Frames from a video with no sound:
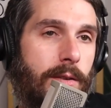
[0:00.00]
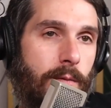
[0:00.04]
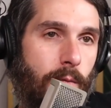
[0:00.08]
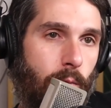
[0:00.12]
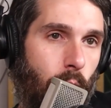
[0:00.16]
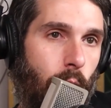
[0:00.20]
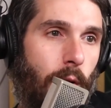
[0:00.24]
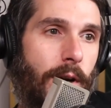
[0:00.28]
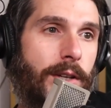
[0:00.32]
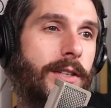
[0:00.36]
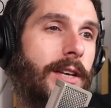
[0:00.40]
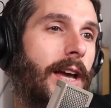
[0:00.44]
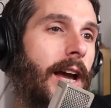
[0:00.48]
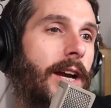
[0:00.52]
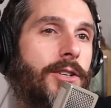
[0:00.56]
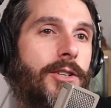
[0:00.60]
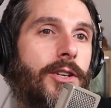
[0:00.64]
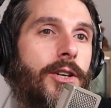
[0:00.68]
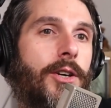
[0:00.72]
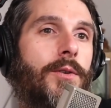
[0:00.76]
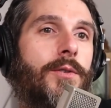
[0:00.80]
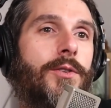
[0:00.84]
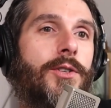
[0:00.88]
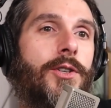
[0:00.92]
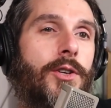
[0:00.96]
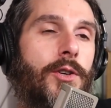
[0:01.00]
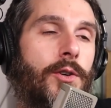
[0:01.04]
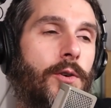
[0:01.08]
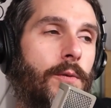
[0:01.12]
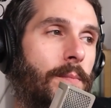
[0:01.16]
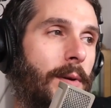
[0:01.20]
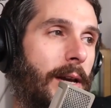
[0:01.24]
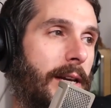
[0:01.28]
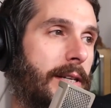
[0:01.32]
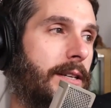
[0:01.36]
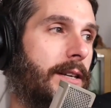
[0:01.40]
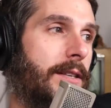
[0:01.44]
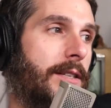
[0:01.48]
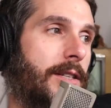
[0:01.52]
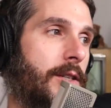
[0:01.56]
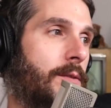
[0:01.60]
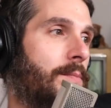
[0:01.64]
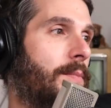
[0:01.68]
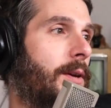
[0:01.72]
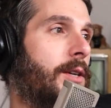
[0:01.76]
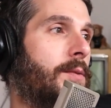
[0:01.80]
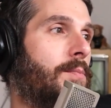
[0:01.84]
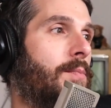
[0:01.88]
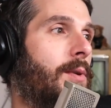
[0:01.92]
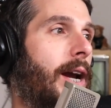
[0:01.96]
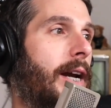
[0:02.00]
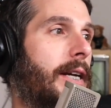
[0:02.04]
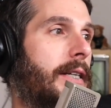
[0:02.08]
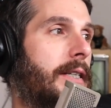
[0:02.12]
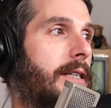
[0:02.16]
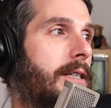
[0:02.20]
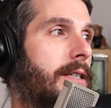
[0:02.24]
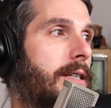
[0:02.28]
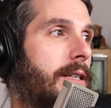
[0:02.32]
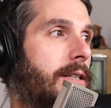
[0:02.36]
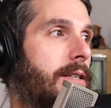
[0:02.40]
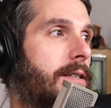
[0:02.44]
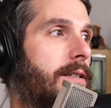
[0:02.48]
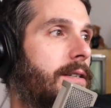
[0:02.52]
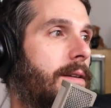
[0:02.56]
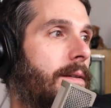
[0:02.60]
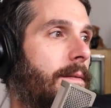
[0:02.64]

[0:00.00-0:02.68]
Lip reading: what to actually go do based on these best practices.